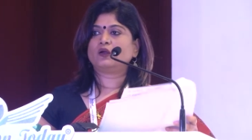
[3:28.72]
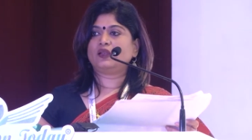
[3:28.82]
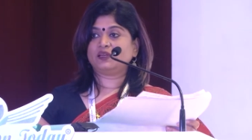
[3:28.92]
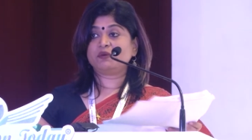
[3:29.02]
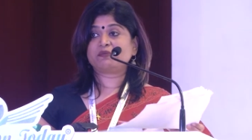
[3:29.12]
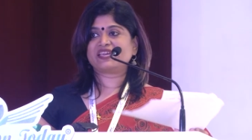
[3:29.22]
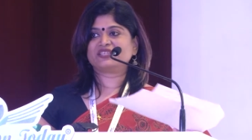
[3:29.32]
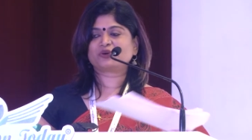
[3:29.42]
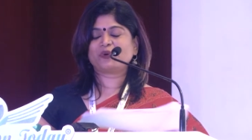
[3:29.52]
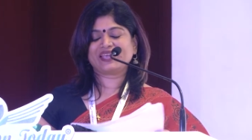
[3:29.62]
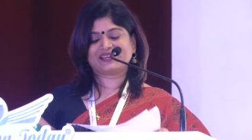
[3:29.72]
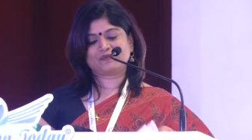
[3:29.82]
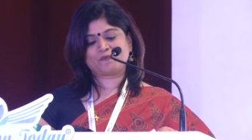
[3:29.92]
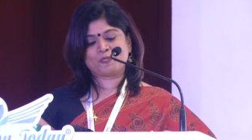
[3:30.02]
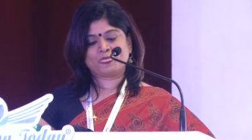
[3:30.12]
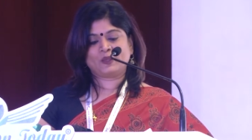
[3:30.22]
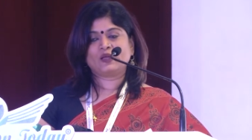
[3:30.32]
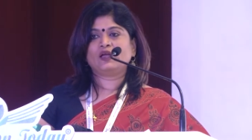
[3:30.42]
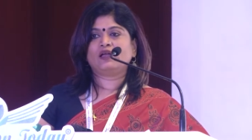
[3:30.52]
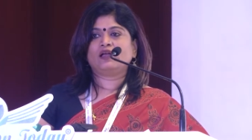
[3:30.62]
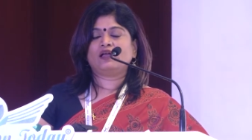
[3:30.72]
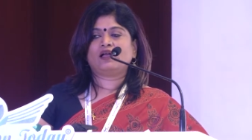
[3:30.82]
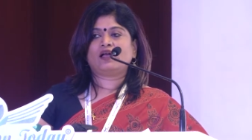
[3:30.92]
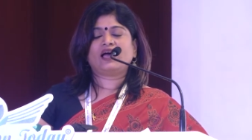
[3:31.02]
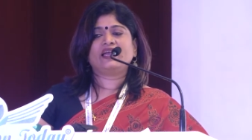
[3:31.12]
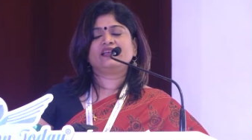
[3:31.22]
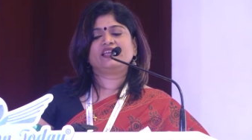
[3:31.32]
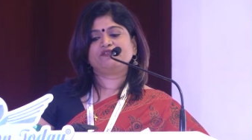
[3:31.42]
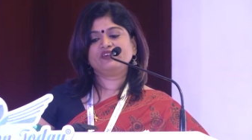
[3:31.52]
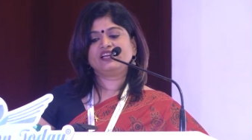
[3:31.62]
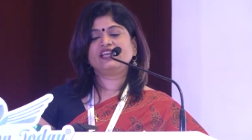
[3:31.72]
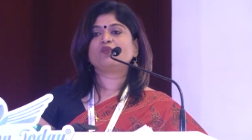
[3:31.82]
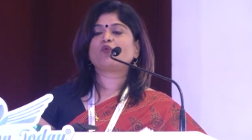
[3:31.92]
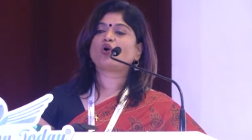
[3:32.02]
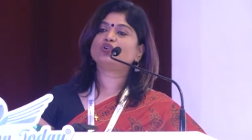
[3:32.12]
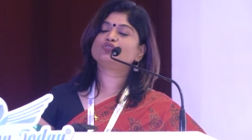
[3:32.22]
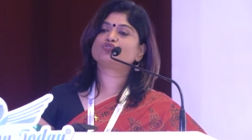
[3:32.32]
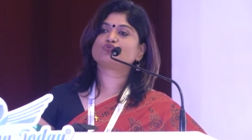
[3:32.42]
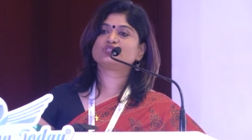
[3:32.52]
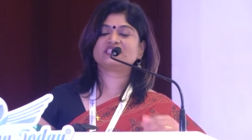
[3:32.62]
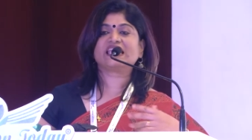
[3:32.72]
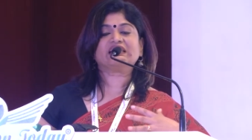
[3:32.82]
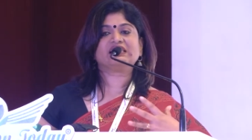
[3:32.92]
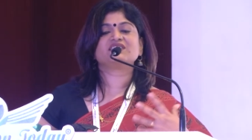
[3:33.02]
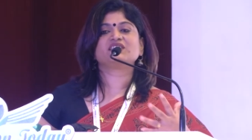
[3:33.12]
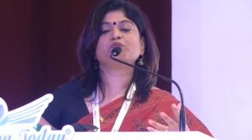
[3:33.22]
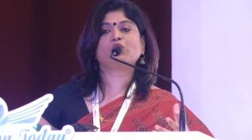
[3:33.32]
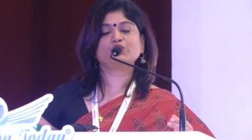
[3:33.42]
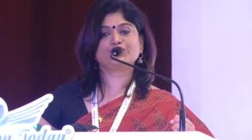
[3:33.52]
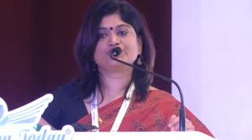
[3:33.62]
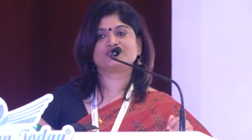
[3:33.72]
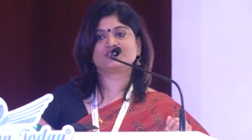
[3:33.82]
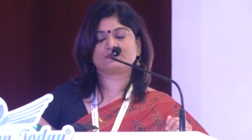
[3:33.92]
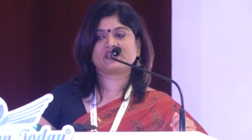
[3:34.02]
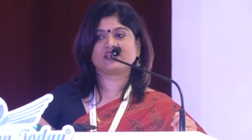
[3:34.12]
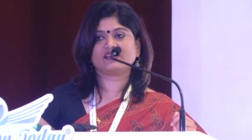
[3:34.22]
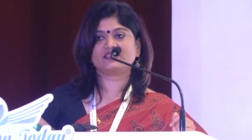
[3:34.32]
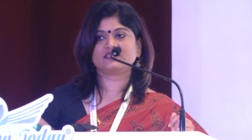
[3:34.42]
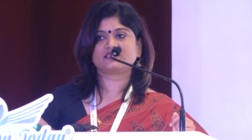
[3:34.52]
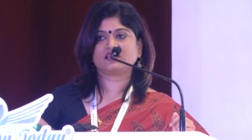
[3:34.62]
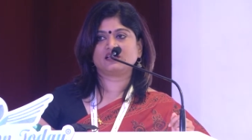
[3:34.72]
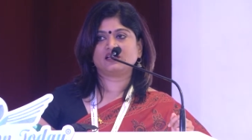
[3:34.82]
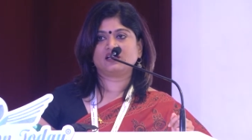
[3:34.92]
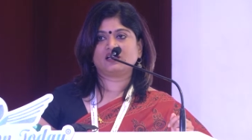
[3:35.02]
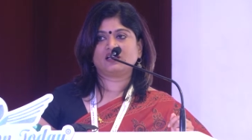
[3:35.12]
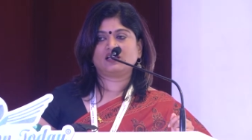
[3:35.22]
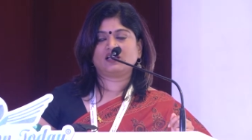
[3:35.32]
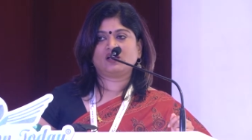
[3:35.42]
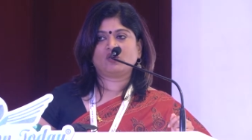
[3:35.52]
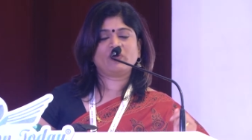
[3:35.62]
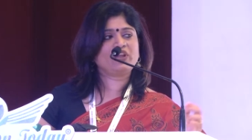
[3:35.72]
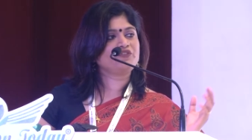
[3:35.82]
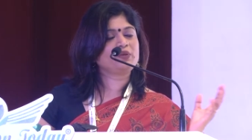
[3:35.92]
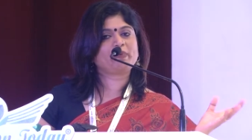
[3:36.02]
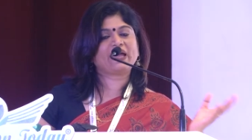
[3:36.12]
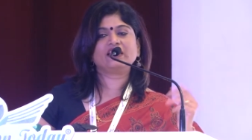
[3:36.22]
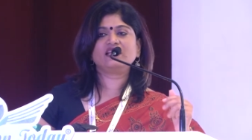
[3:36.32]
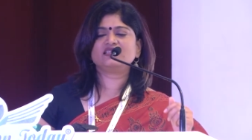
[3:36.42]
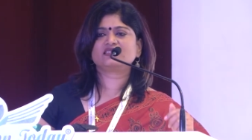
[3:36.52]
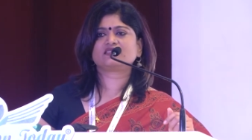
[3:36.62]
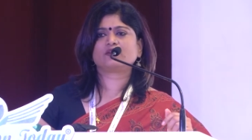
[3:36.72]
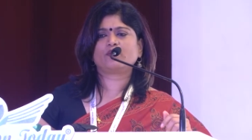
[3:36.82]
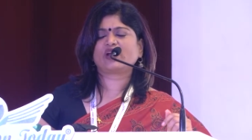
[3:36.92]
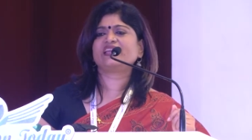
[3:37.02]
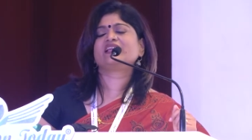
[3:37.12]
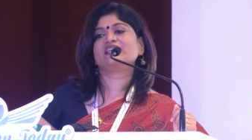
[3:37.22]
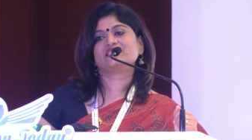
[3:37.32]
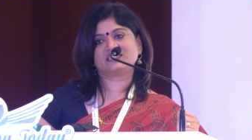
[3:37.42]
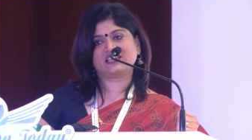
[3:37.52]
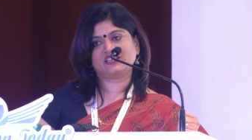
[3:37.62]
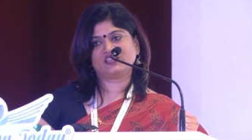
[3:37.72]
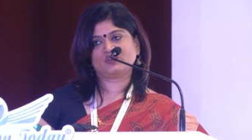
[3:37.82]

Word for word: Let me make it quick. I definitely want to say these emotions because one of the panelists rightly said,